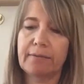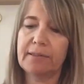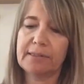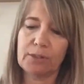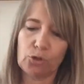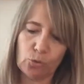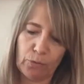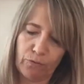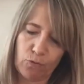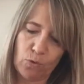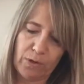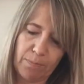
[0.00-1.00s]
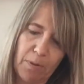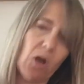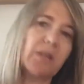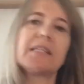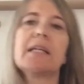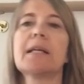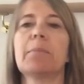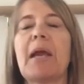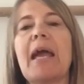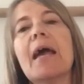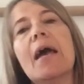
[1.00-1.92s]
This is sort of fallen apart a little bit,